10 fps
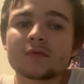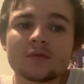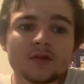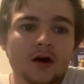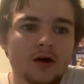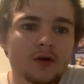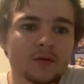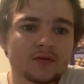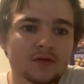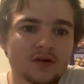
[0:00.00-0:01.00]
No,
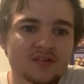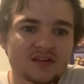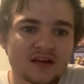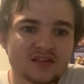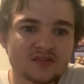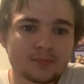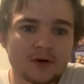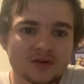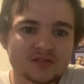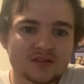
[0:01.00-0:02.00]
we've lost our
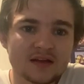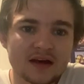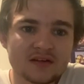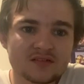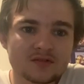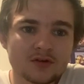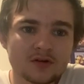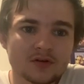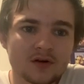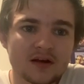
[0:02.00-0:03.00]
spot. That is
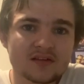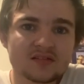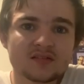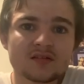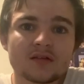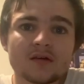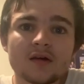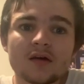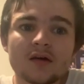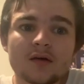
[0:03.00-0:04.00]
not nice.
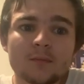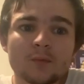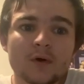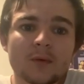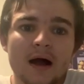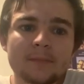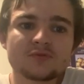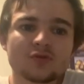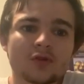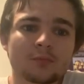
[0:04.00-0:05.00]
We were up
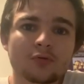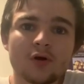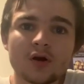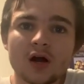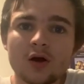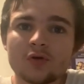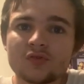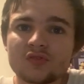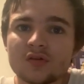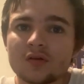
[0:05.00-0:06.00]
to the
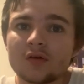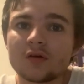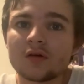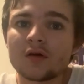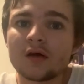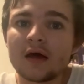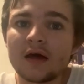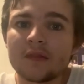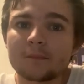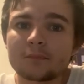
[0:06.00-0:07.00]
Broncos
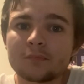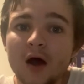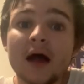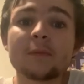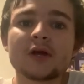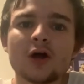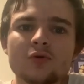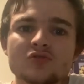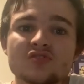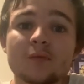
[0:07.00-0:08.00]
and the... Ah, oh, here we
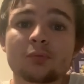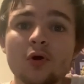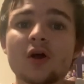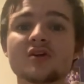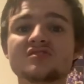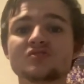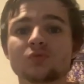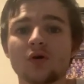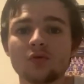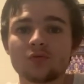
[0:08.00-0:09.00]
go. So the Broncos in
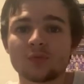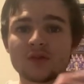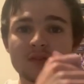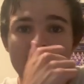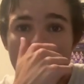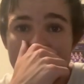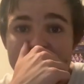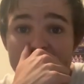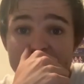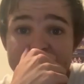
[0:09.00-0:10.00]
12th with uh,
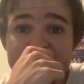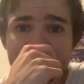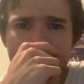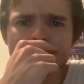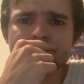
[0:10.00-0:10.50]
18 and 7.